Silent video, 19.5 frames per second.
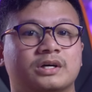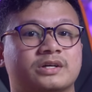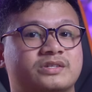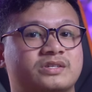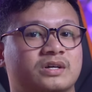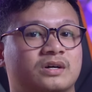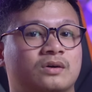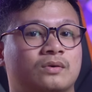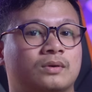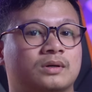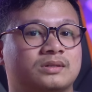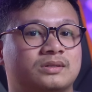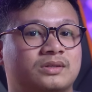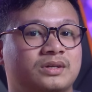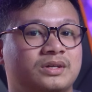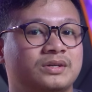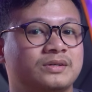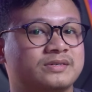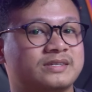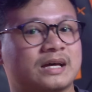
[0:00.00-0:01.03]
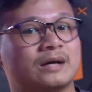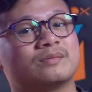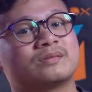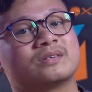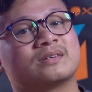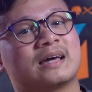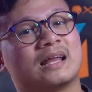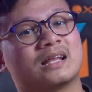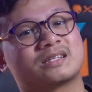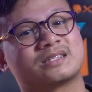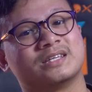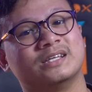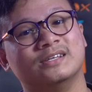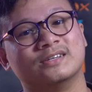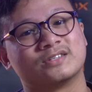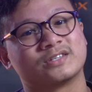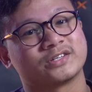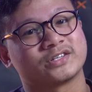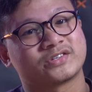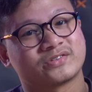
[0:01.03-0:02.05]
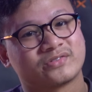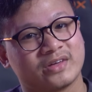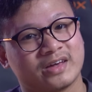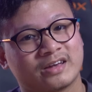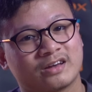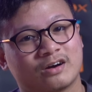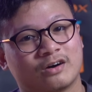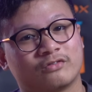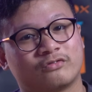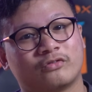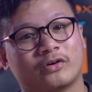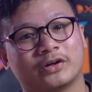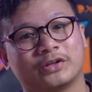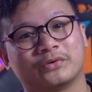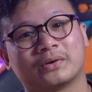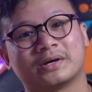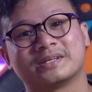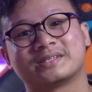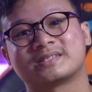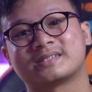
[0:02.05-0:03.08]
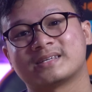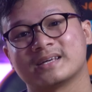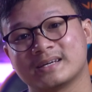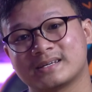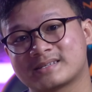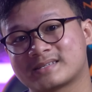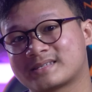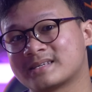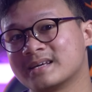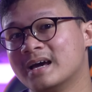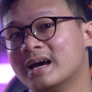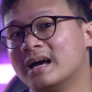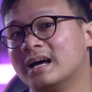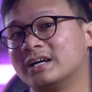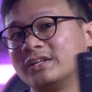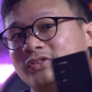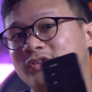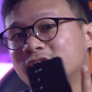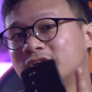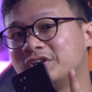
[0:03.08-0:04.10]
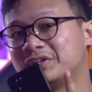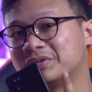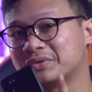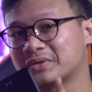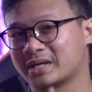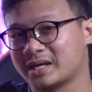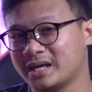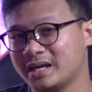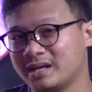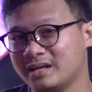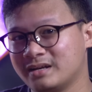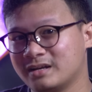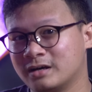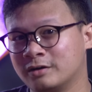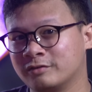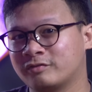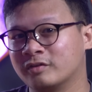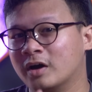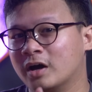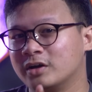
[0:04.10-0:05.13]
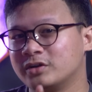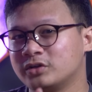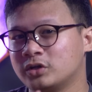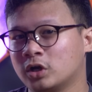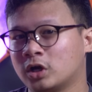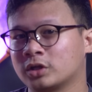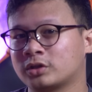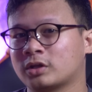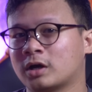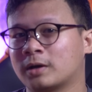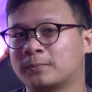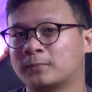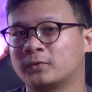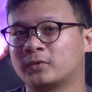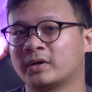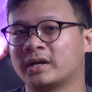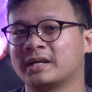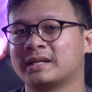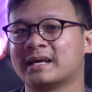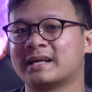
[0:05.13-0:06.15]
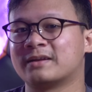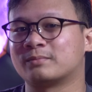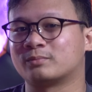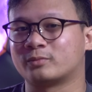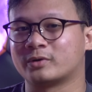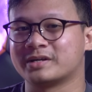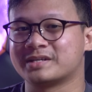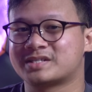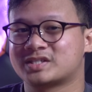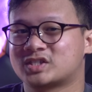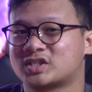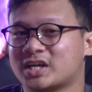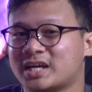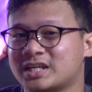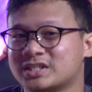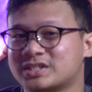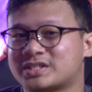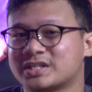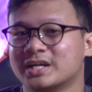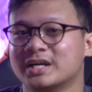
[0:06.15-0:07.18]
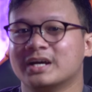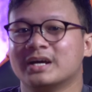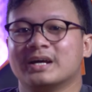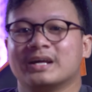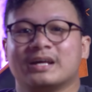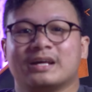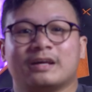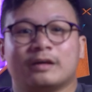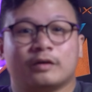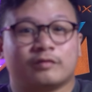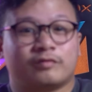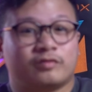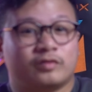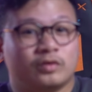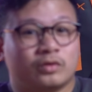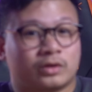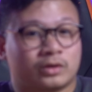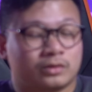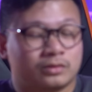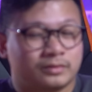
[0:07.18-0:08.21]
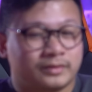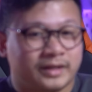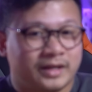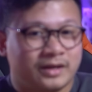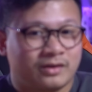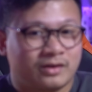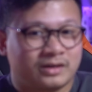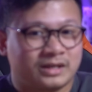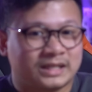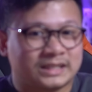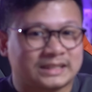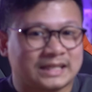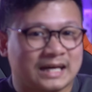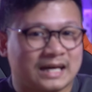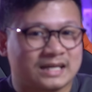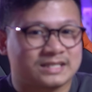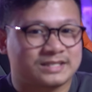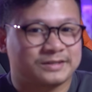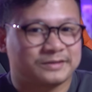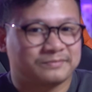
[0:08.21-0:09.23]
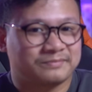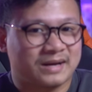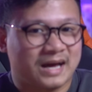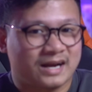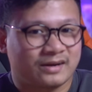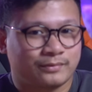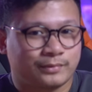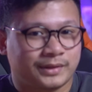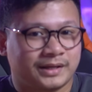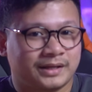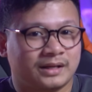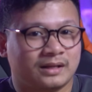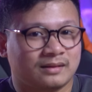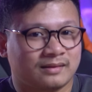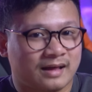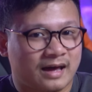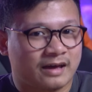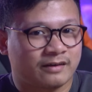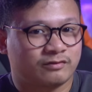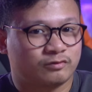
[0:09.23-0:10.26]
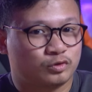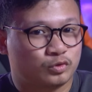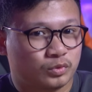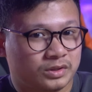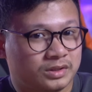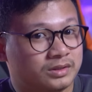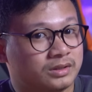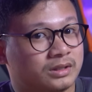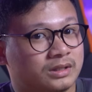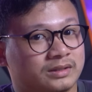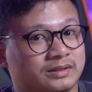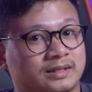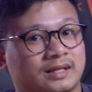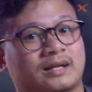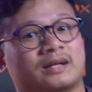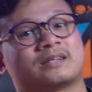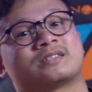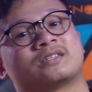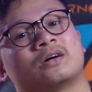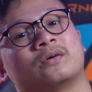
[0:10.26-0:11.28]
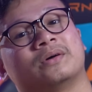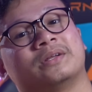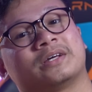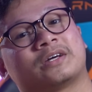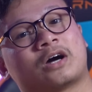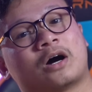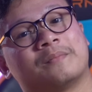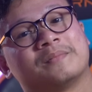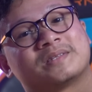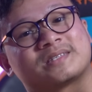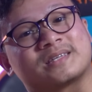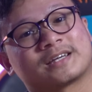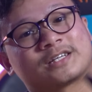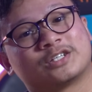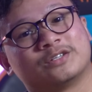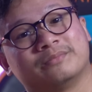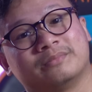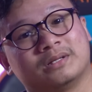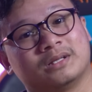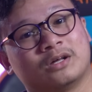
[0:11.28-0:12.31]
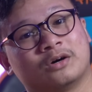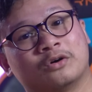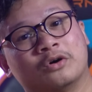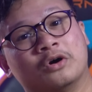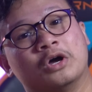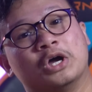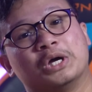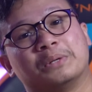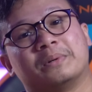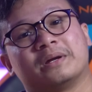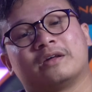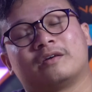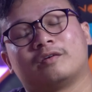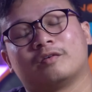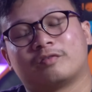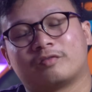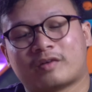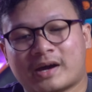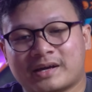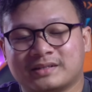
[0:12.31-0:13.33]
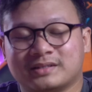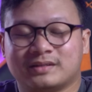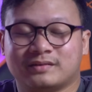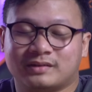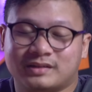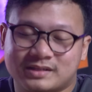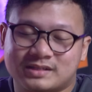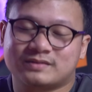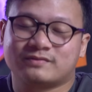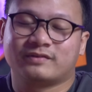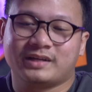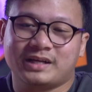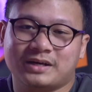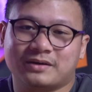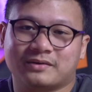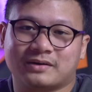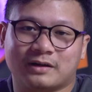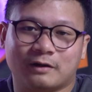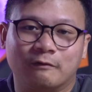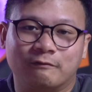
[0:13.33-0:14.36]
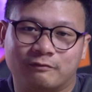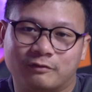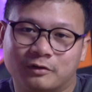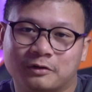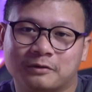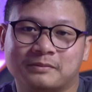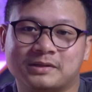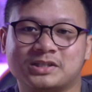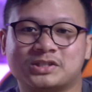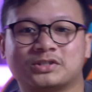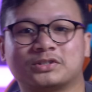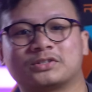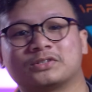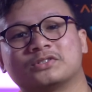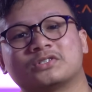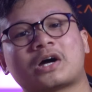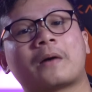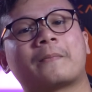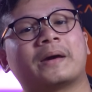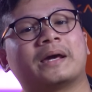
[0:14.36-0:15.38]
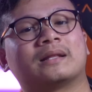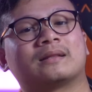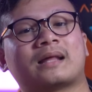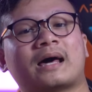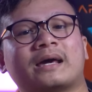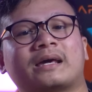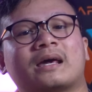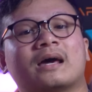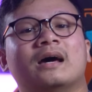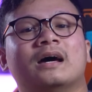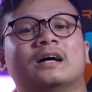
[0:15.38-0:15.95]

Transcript: So what do you Samsung Galaxy users think of One UI 6? Do you hate enough, not upgrade and embrace change? If you are already on it, has your battery life dwindled? Let us know in the comment section below. But if you find this video helpful, be sure to drop a like,